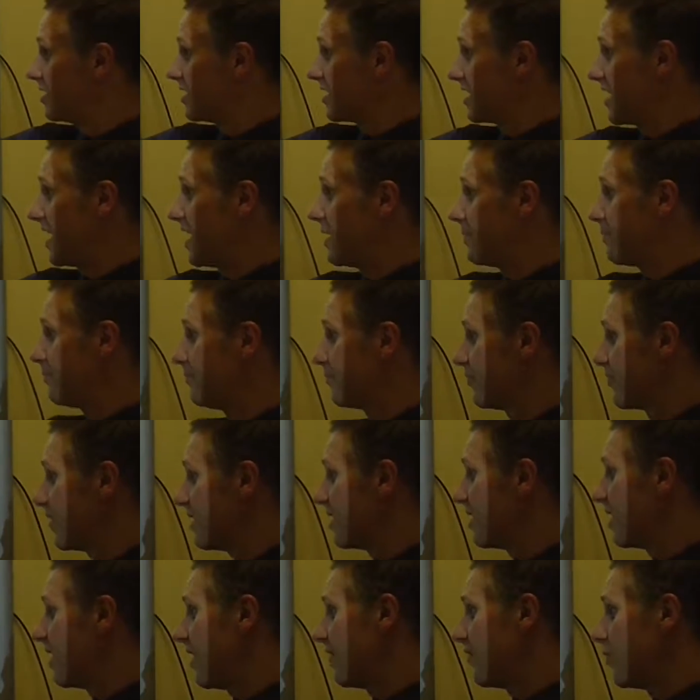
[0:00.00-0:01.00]
Yeah?
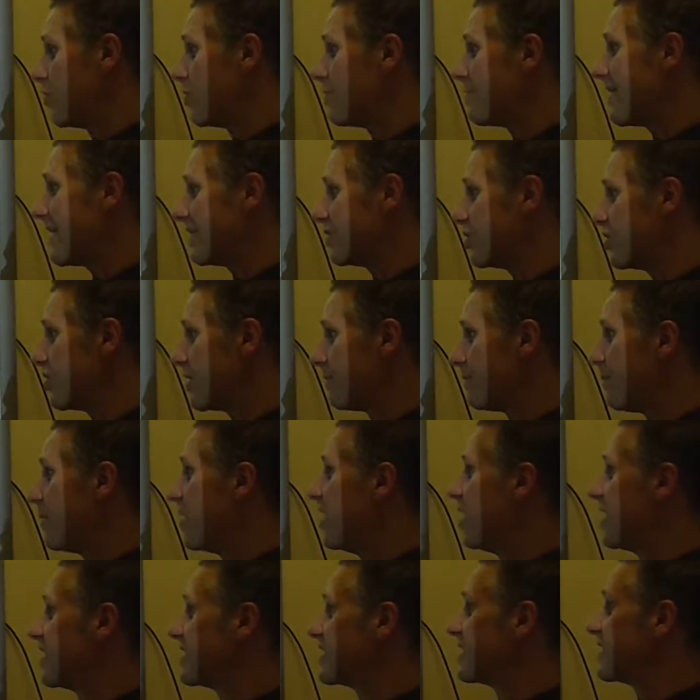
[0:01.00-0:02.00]
If you imagined a
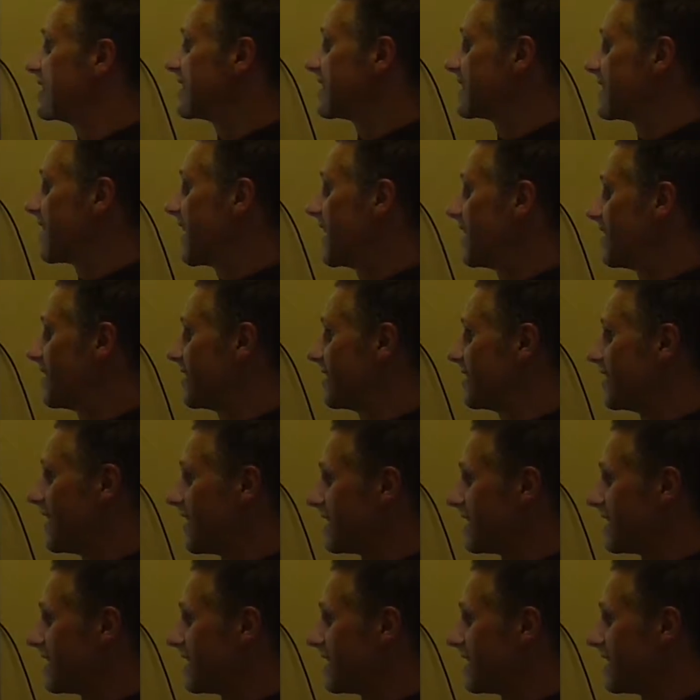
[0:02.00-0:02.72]
person standing